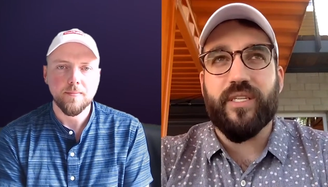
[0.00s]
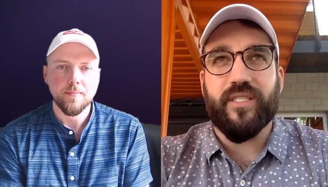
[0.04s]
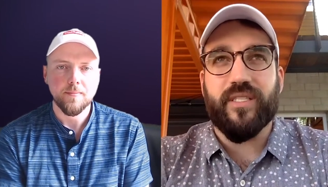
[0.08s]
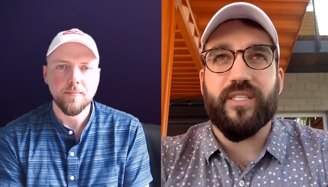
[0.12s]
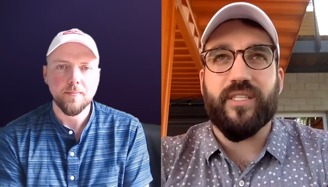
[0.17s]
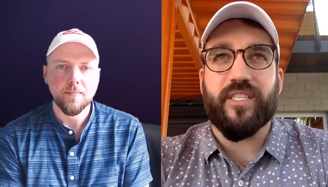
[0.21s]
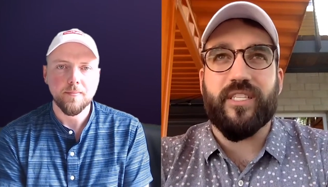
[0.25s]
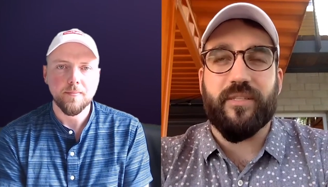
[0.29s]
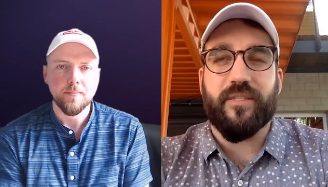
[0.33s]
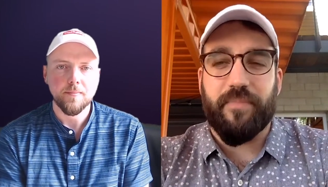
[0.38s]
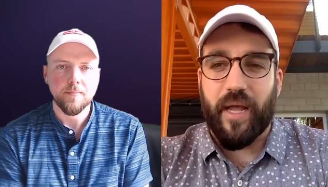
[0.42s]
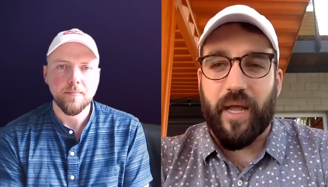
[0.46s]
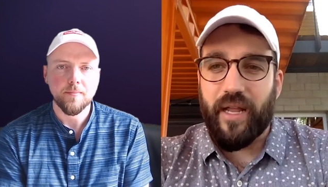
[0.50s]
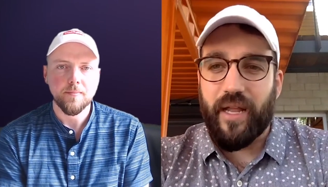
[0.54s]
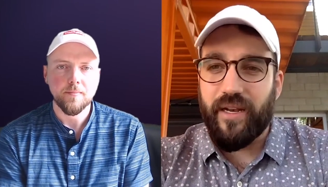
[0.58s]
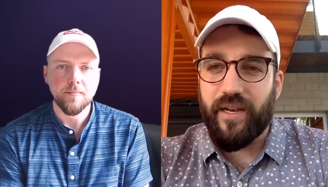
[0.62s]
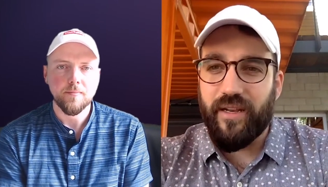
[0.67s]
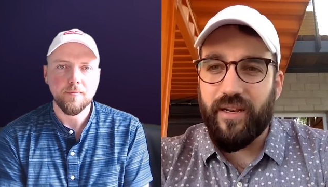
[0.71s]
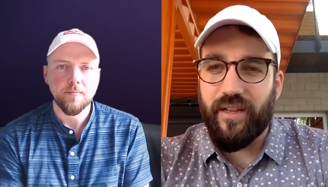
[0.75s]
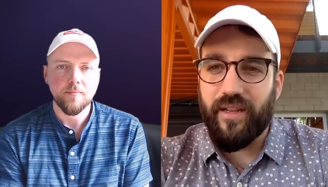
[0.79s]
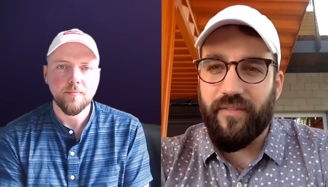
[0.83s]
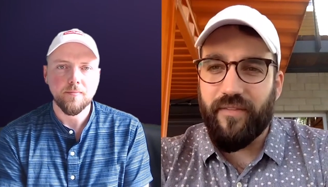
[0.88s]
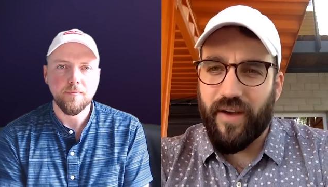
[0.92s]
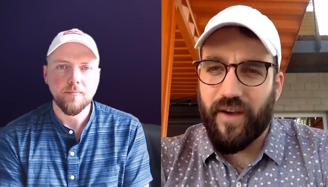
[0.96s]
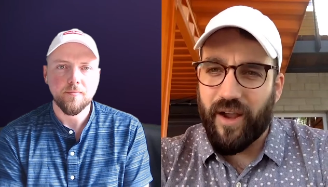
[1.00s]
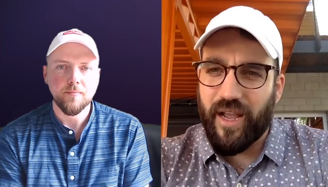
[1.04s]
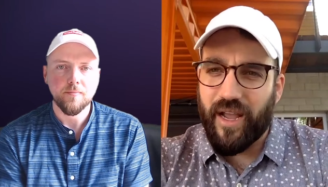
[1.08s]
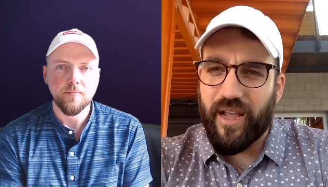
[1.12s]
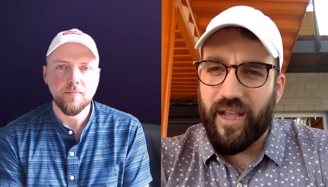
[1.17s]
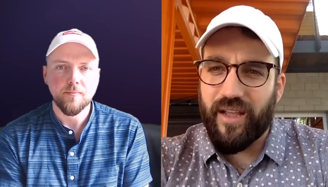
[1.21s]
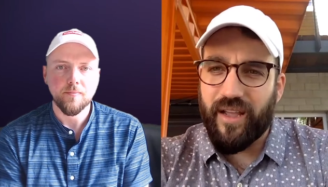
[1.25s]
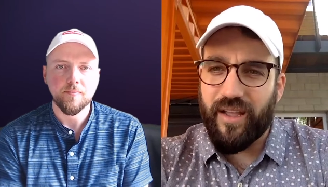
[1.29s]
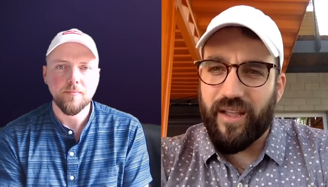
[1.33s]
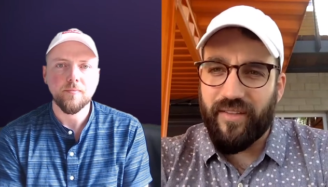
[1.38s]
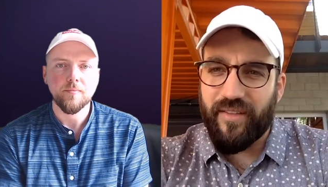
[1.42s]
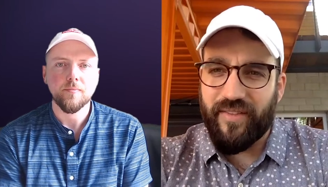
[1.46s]
Speaker 1: focus the spend.
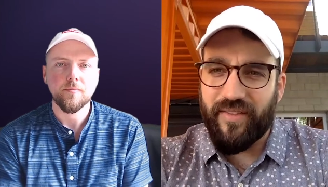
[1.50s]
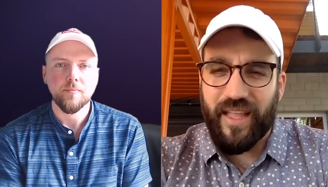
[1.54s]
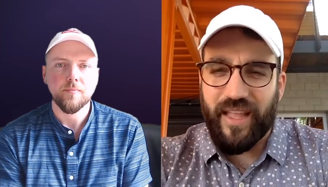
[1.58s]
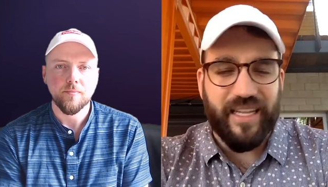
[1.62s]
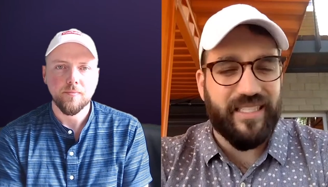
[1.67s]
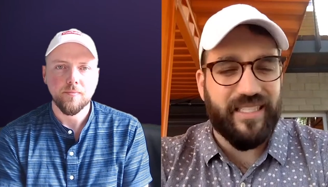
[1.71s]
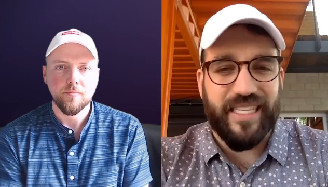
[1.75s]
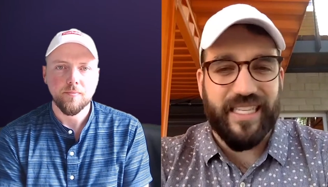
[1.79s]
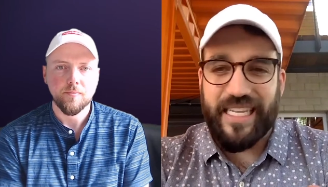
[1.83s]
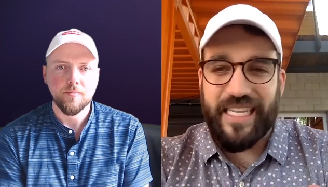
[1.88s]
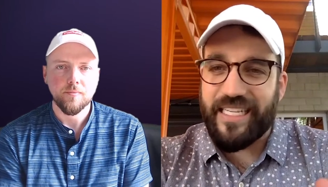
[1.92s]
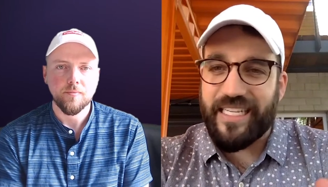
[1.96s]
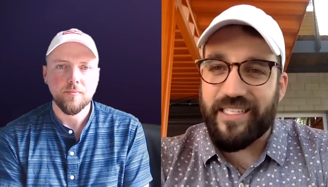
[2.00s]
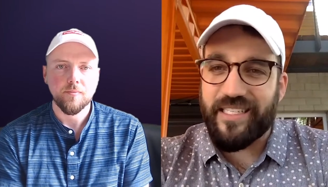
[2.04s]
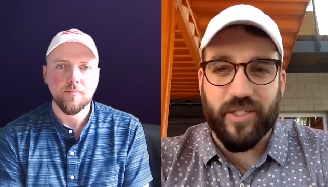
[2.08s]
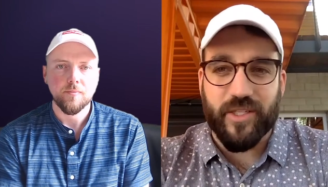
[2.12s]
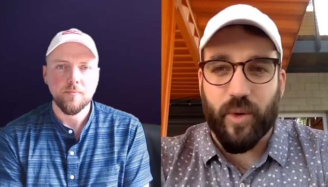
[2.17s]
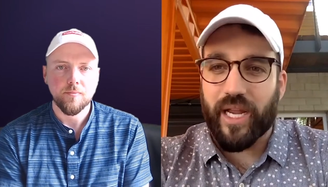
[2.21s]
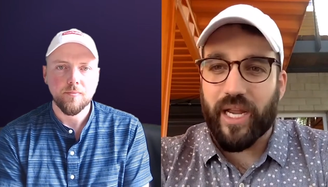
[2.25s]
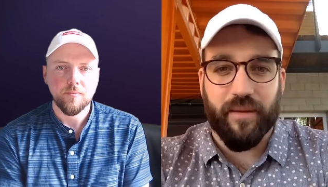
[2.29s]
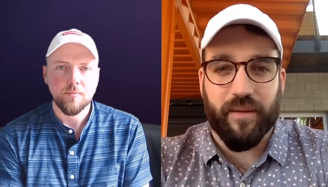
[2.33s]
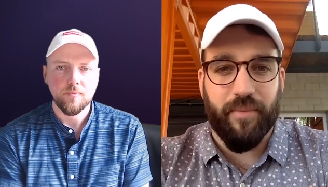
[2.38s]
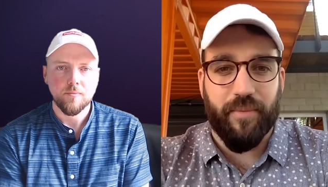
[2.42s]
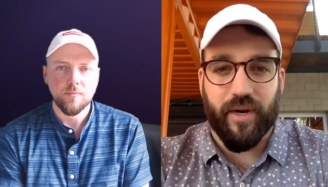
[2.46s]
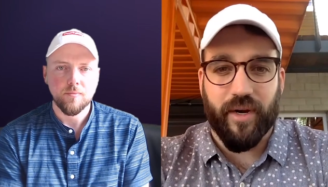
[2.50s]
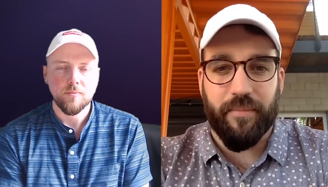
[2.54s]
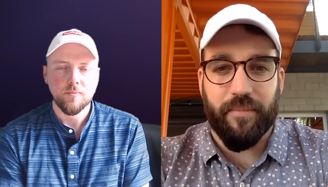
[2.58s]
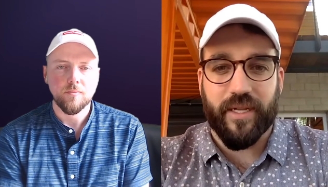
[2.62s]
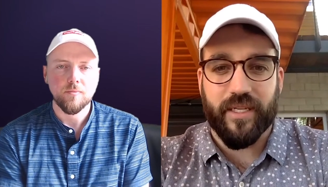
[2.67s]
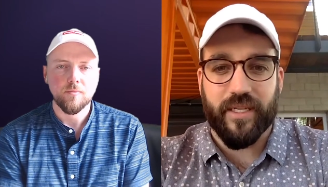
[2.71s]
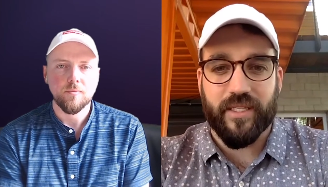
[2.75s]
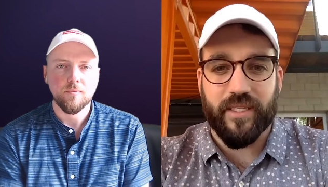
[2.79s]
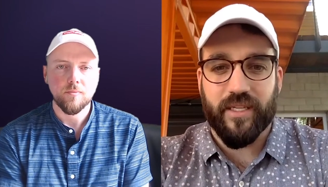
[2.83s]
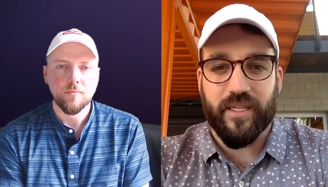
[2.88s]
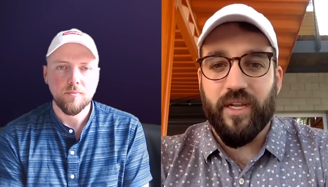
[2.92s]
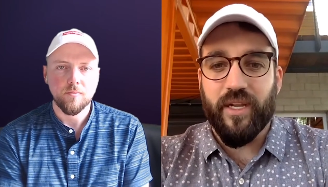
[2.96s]
If I, that's the easiest way I can put
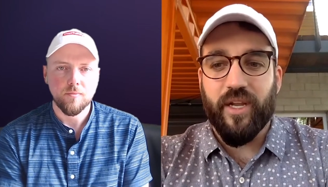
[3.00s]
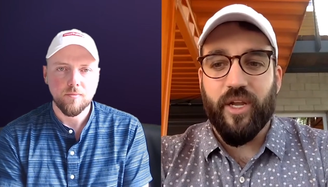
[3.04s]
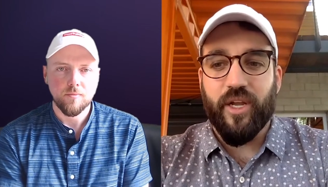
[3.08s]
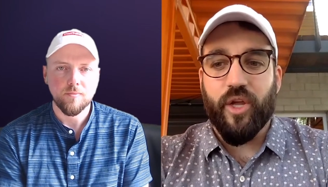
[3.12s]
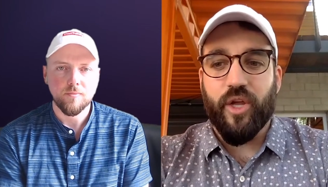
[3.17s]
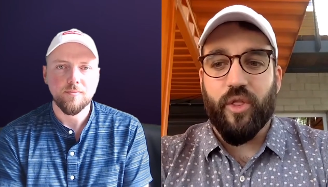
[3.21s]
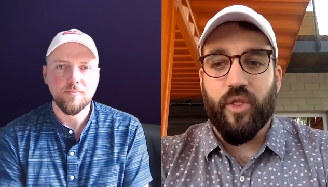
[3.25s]
it, because